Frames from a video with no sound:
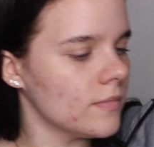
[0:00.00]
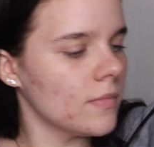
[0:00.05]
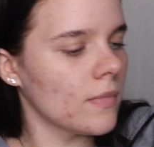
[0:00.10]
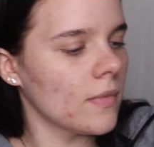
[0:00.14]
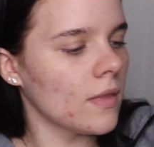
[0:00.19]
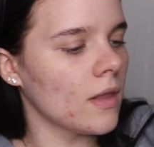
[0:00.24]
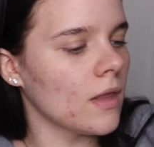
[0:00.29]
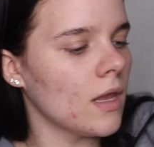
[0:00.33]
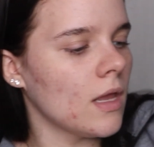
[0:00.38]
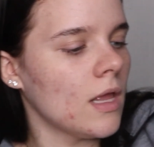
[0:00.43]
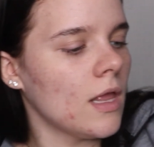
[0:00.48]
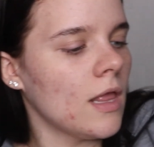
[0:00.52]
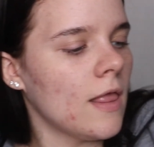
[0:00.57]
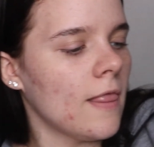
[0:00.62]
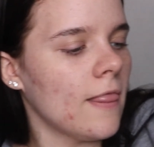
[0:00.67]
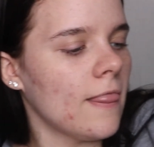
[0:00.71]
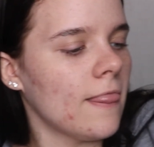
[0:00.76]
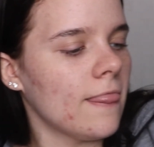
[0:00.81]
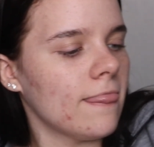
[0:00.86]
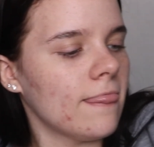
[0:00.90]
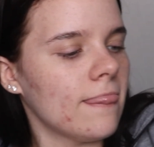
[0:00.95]

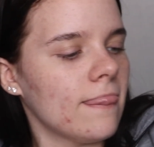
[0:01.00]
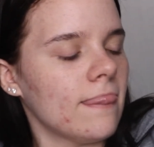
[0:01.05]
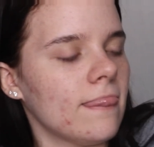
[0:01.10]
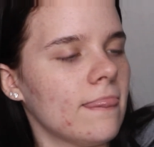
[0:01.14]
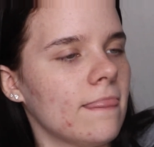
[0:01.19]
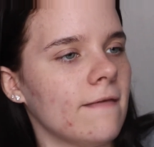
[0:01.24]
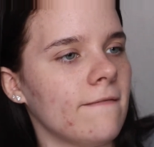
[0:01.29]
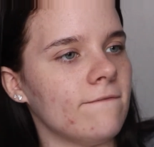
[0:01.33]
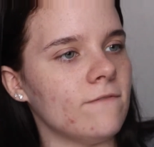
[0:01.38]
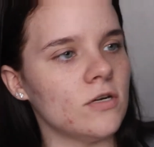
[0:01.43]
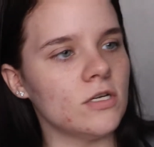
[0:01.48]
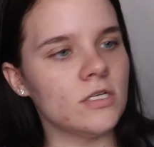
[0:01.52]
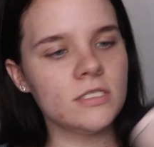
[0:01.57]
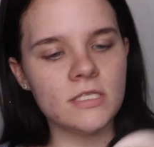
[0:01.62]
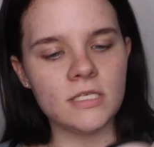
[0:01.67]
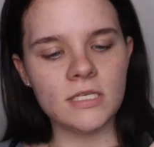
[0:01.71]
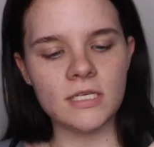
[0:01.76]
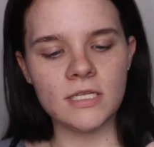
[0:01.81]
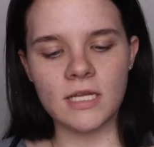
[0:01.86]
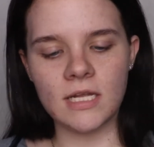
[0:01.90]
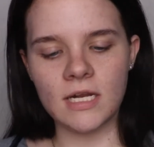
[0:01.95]
the first
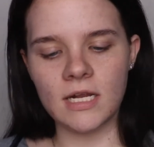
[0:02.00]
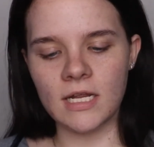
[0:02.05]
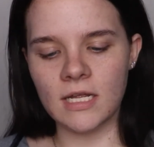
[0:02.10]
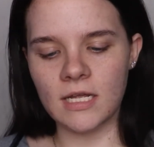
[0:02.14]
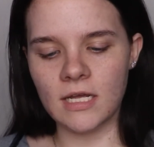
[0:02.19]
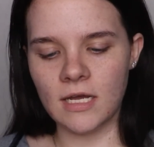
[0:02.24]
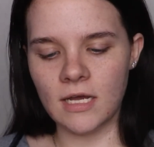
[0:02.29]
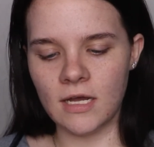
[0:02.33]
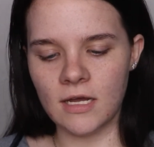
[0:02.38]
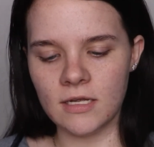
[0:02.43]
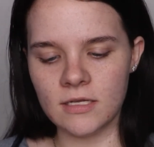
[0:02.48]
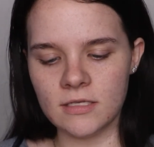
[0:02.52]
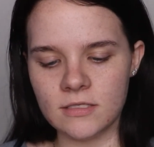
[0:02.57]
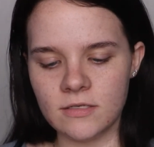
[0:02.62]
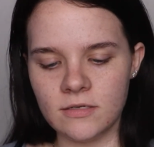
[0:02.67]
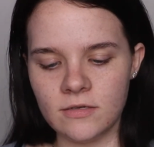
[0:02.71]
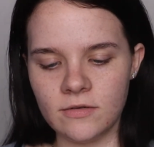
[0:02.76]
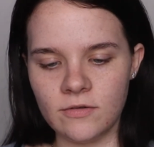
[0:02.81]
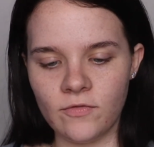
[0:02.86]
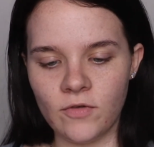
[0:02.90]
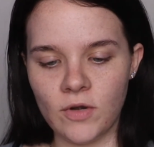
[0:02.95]
thing that I got
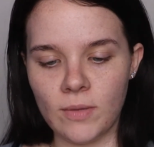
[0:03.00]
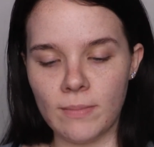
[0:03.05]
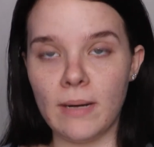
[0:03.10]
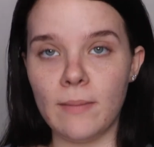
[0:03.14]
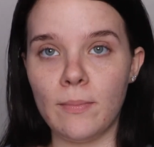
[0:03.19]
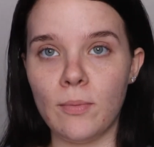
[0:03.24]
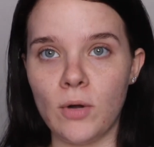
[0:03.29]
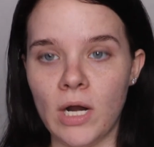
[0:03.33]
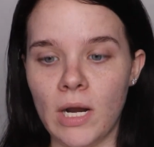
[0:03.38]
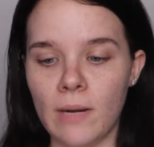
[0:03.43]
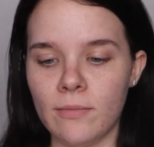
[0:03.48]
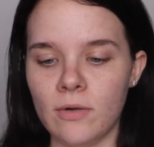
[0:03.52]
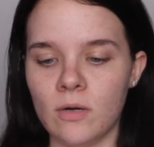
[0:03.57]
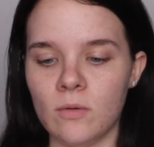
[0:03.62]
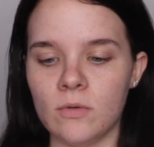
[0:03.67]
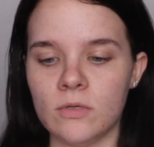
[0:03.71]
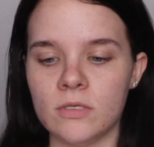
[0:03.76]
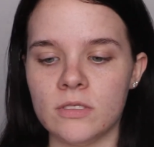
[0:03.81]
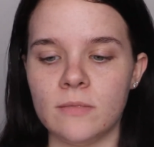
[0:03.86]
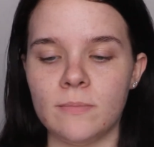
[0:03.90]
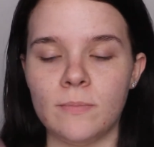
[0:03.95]
for my primer
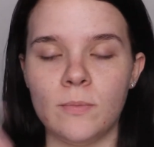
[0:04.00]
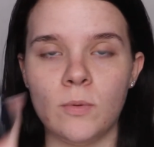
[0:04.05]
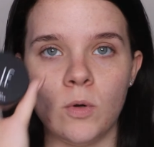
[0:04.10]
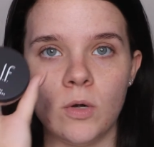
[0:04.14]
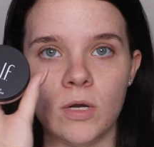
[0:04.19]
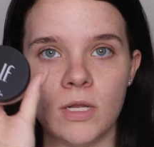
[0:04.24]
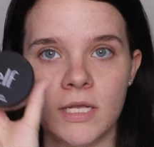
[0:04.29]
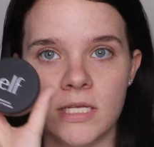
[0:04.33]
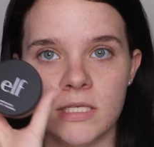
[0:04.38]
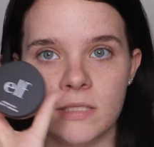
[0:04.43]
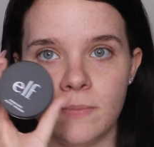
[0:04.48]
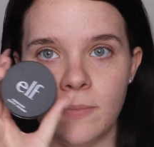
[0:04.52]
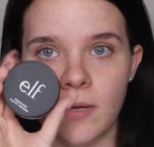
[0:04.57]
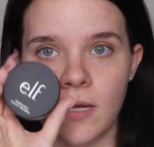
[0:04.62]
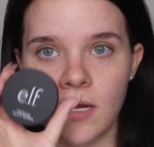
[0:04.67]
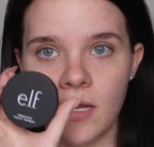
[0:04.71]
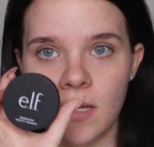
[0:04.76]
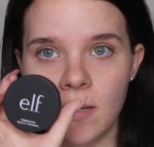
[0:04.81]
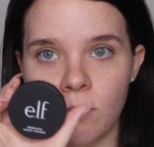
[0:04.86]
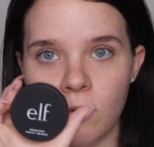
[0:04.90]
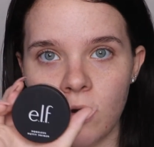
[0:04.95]
was the poreless
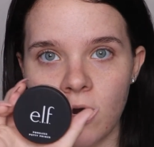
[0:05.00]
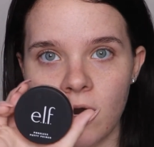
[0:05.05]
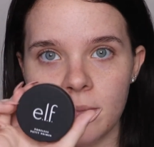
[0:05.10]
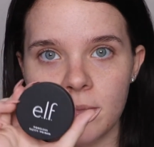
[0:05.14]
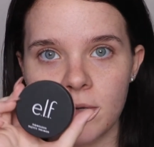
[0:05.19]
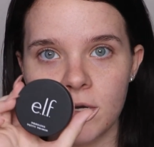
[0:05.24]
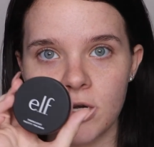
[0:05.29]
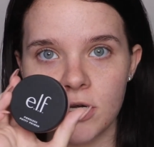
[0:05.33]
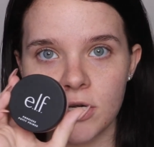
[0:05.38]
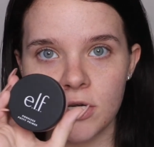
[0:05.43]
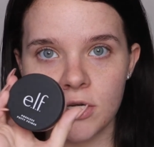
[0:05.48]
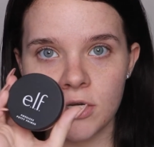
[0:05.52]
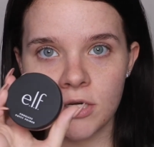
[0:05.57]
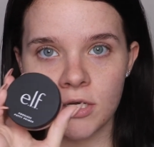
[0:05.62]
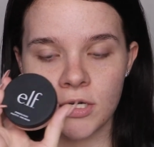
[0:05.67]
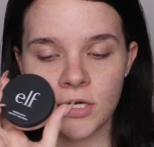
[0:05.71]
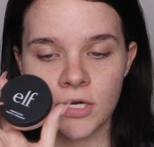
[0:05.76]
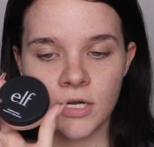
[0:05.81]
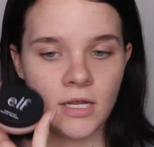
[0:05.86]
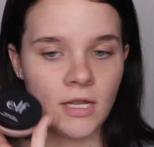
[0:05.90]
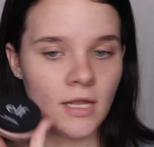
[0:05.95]
putty primer.
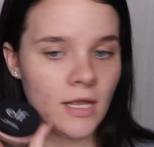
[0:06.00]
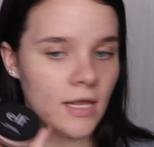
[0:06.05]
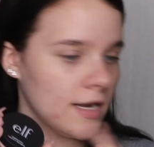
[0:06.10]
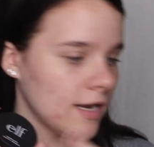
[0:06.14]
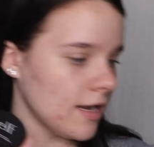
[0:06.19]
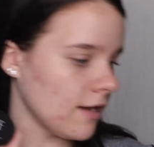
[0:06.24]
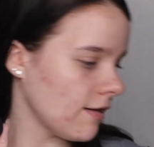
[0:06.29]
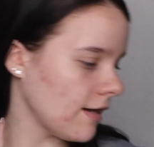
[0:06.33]
Now